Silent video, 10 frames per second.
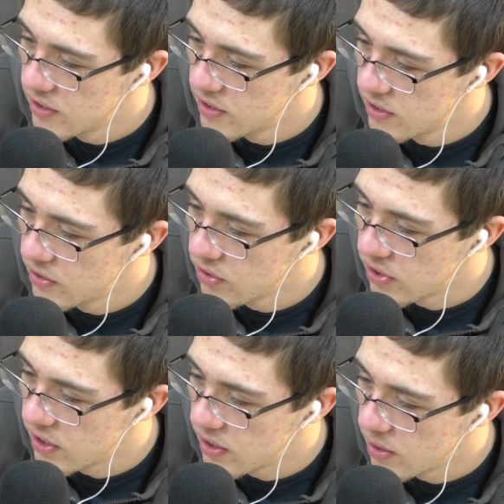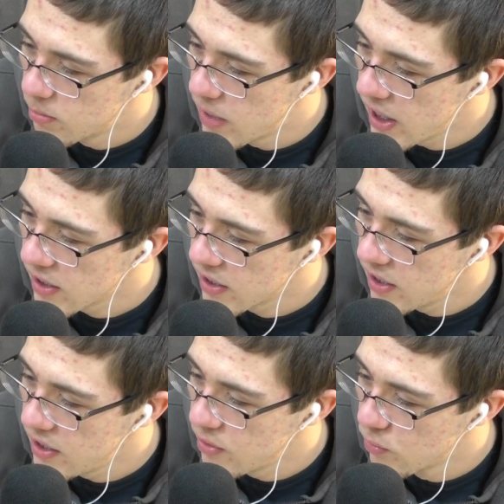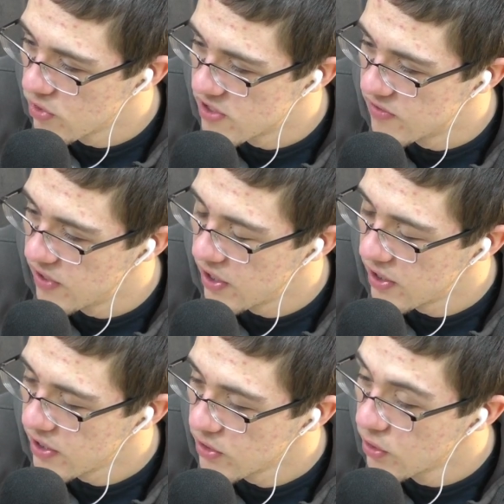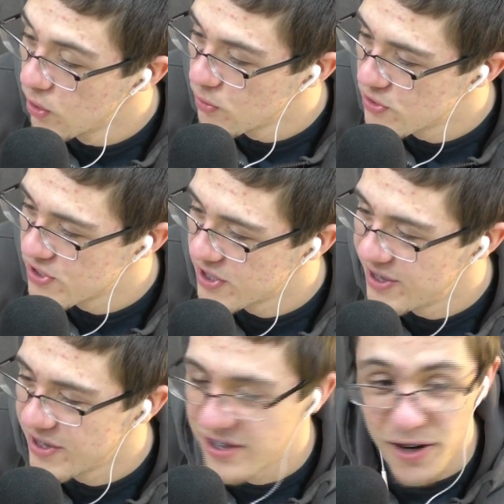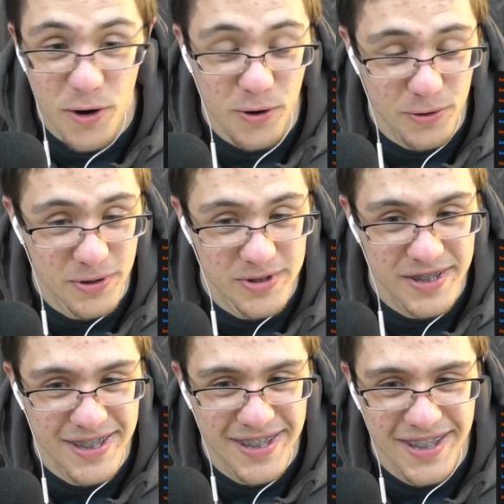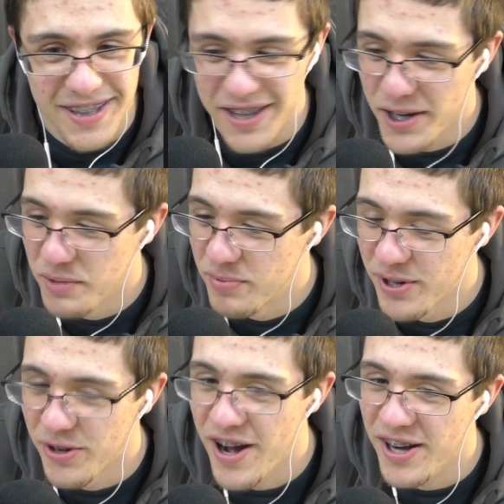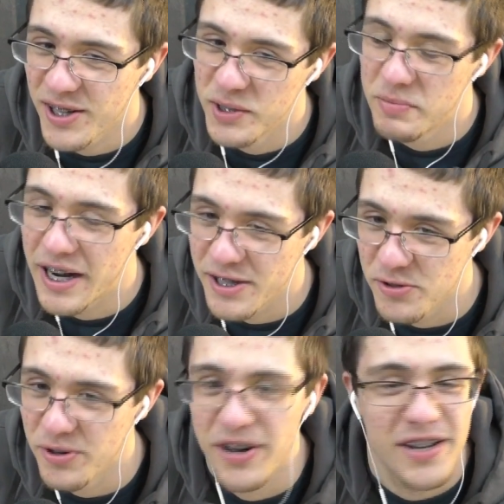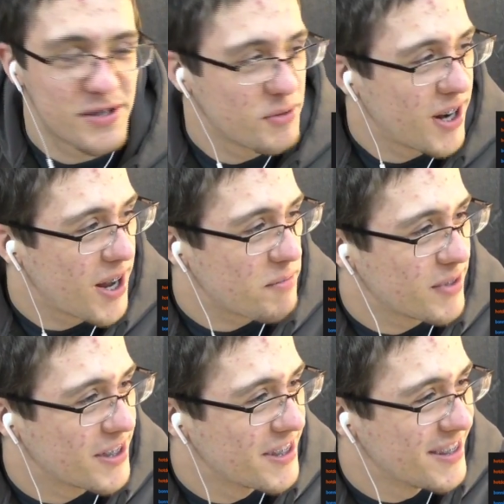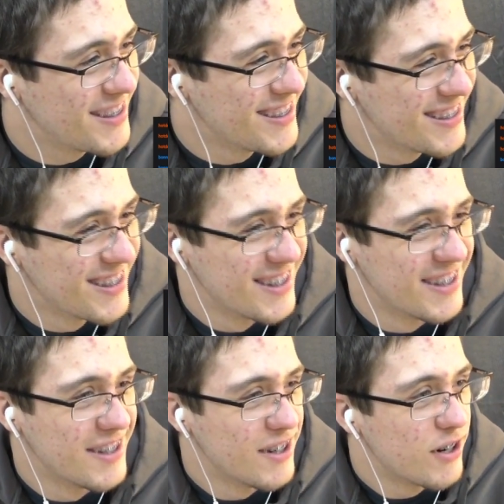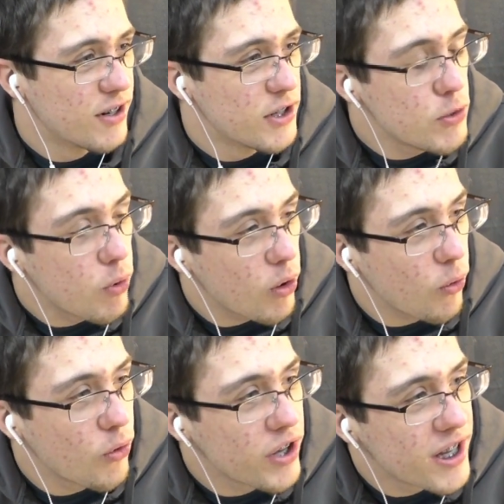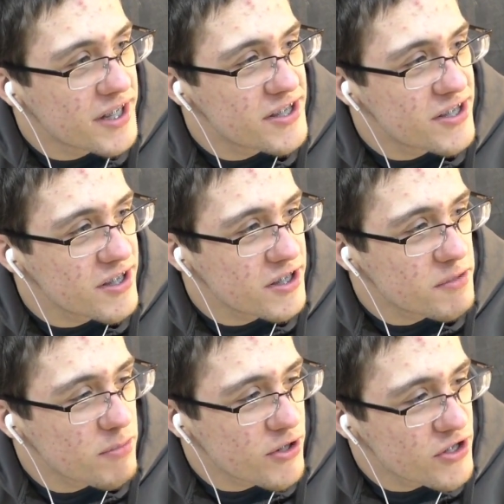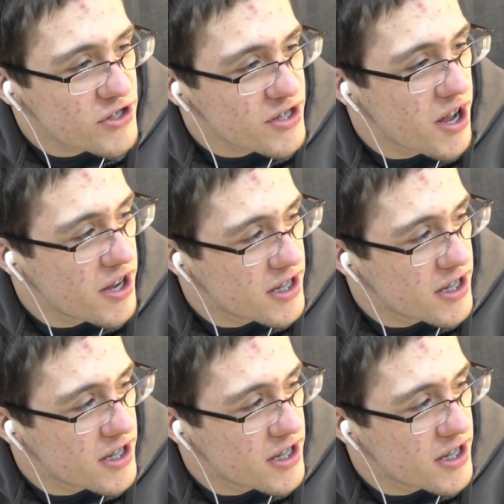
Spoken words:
the back gate was very low security. Oh, they didn't put a lock on the back door. That's what happened. You are only at 6%.